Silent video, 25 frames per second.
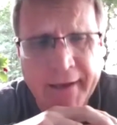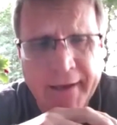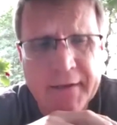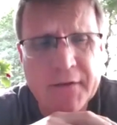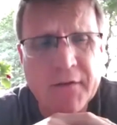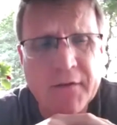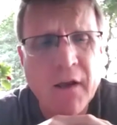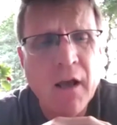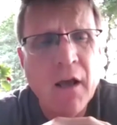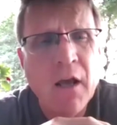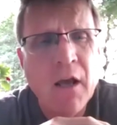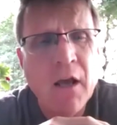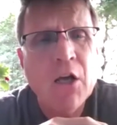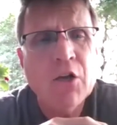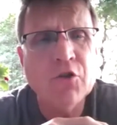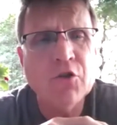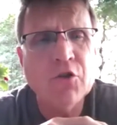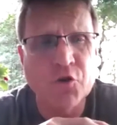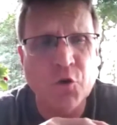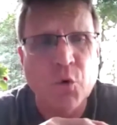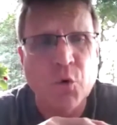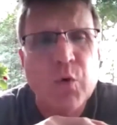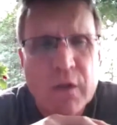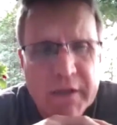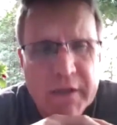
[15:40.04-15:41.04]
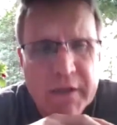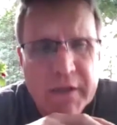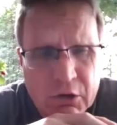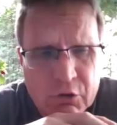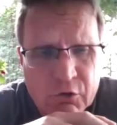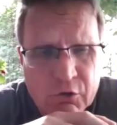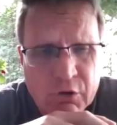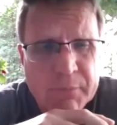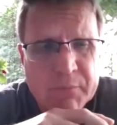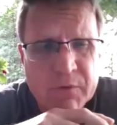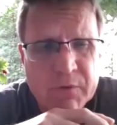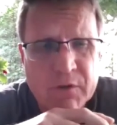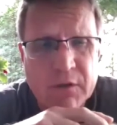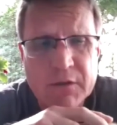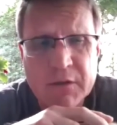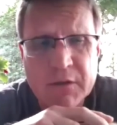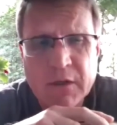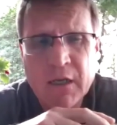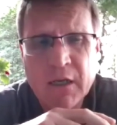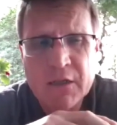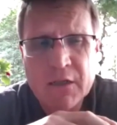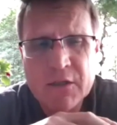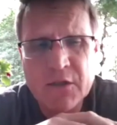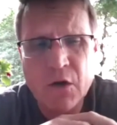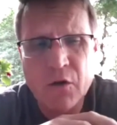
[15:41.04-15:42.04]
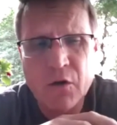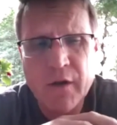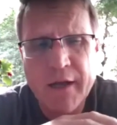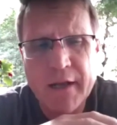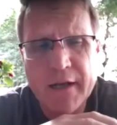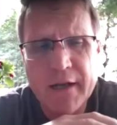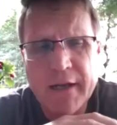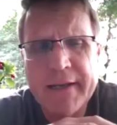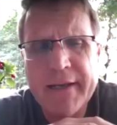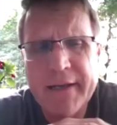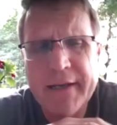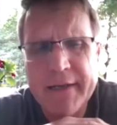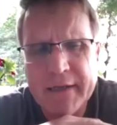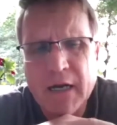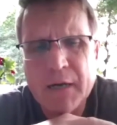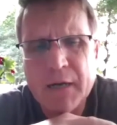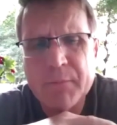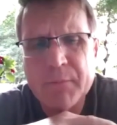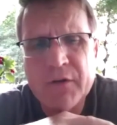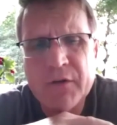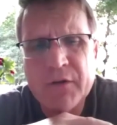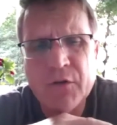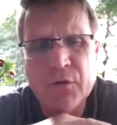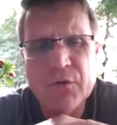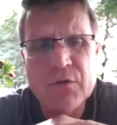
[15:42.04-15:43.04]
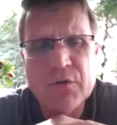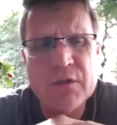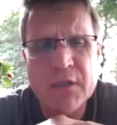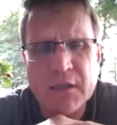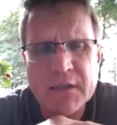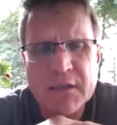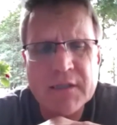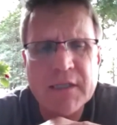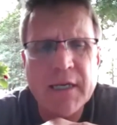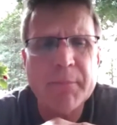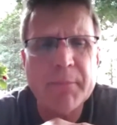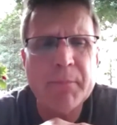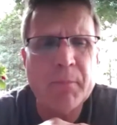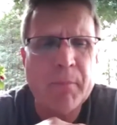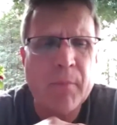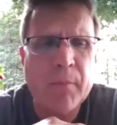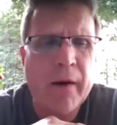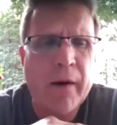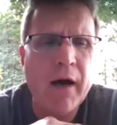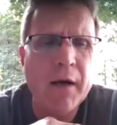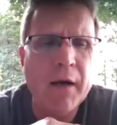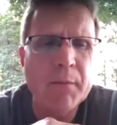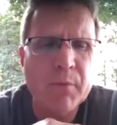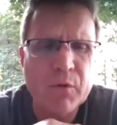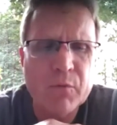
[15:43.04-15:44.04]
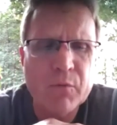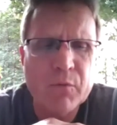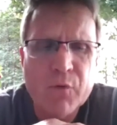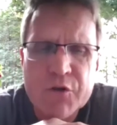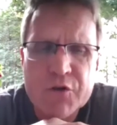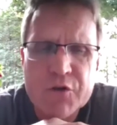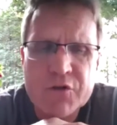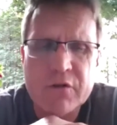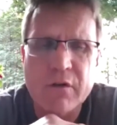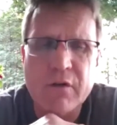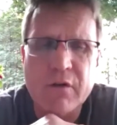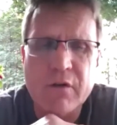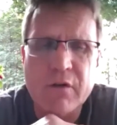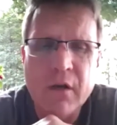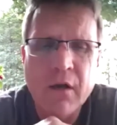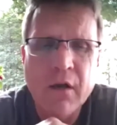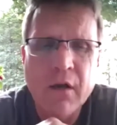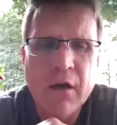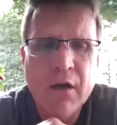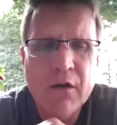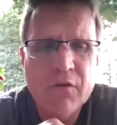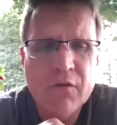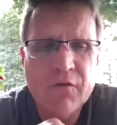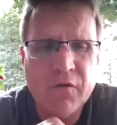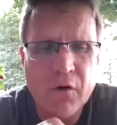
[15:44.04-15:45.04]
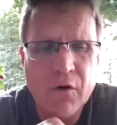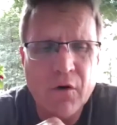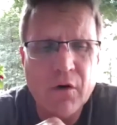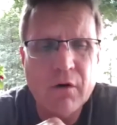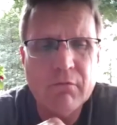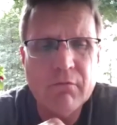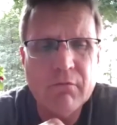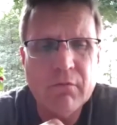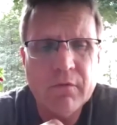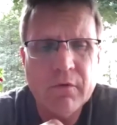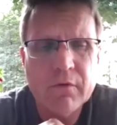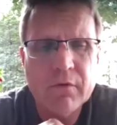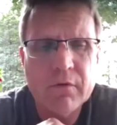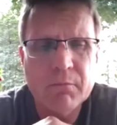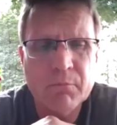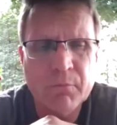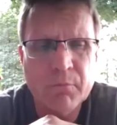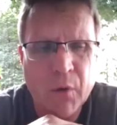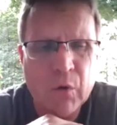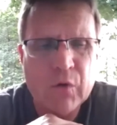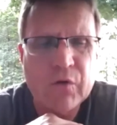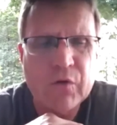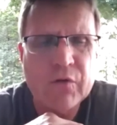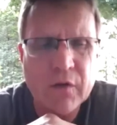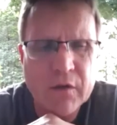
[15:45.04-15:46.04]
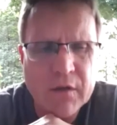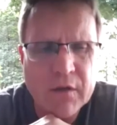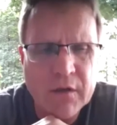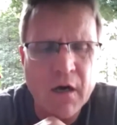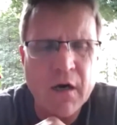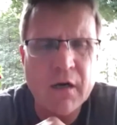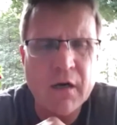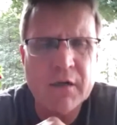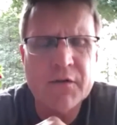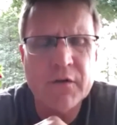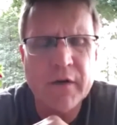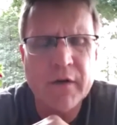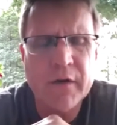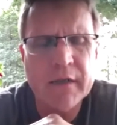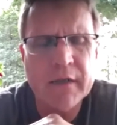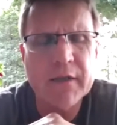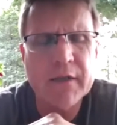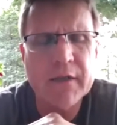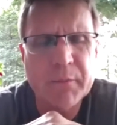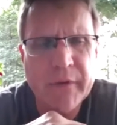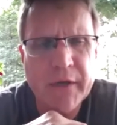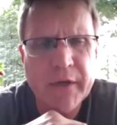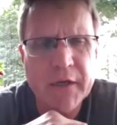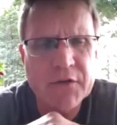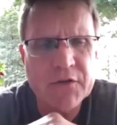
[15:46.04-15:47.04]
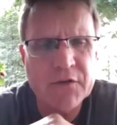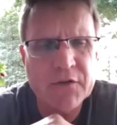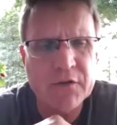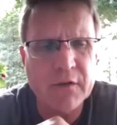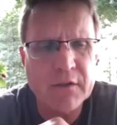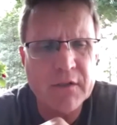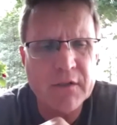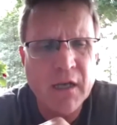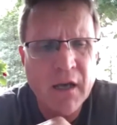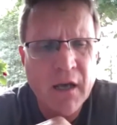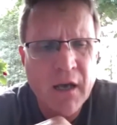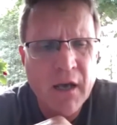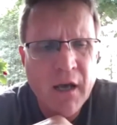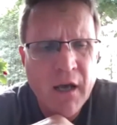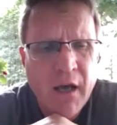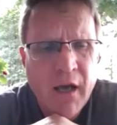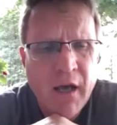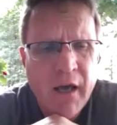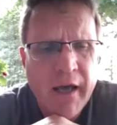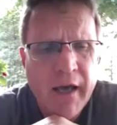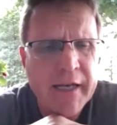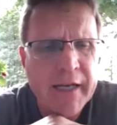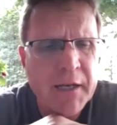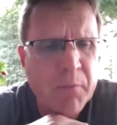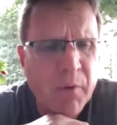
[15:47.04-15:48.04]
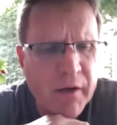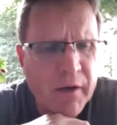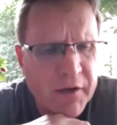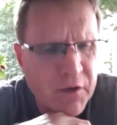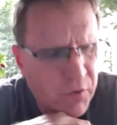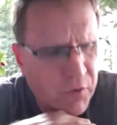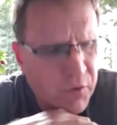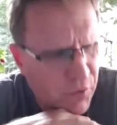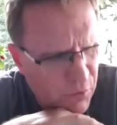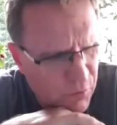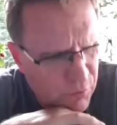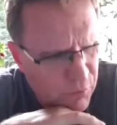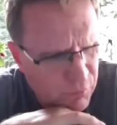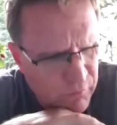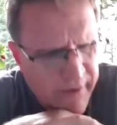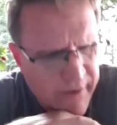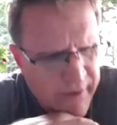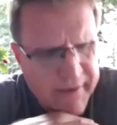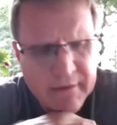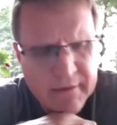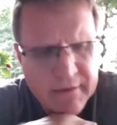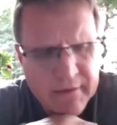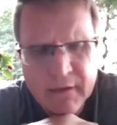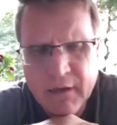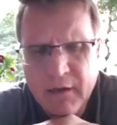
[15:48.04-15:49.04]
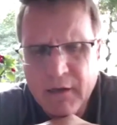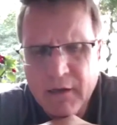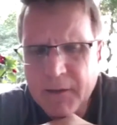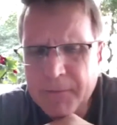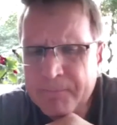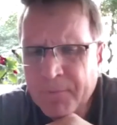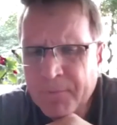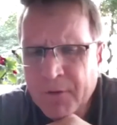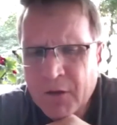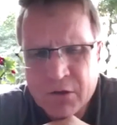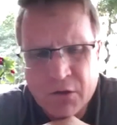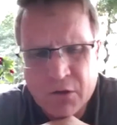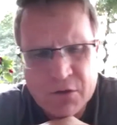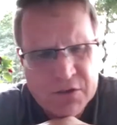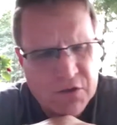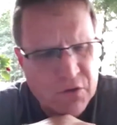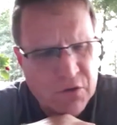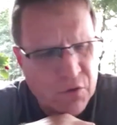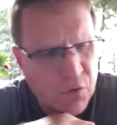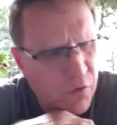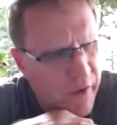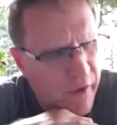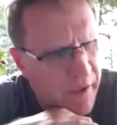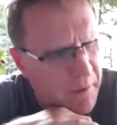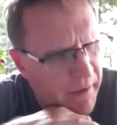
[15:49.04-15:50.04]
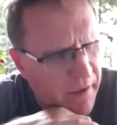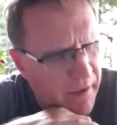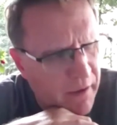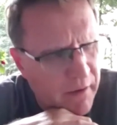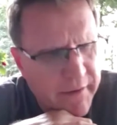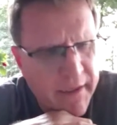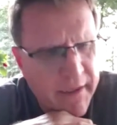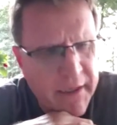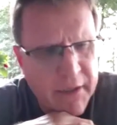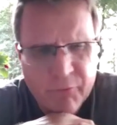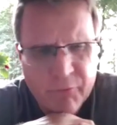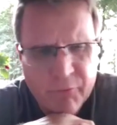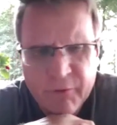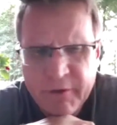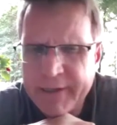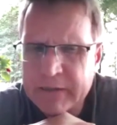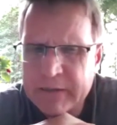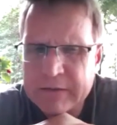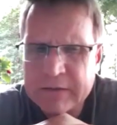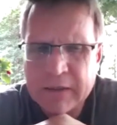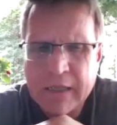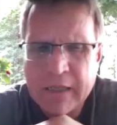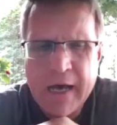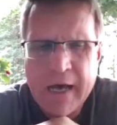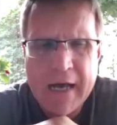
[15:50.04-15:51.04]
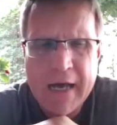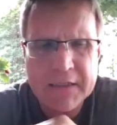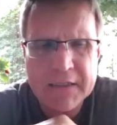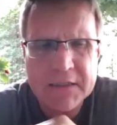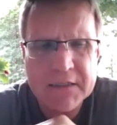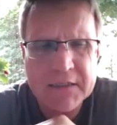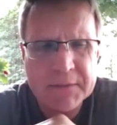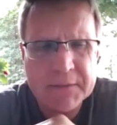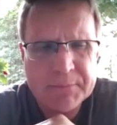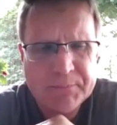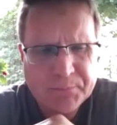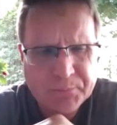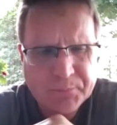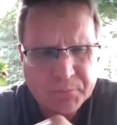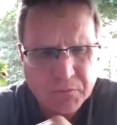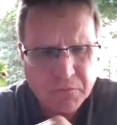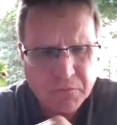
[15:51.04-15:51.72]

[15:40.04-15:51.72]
and duly encrypted so that it cannot be used except by permission from both the doctor and the patient. Anybody who read the story about Henrietta Lacks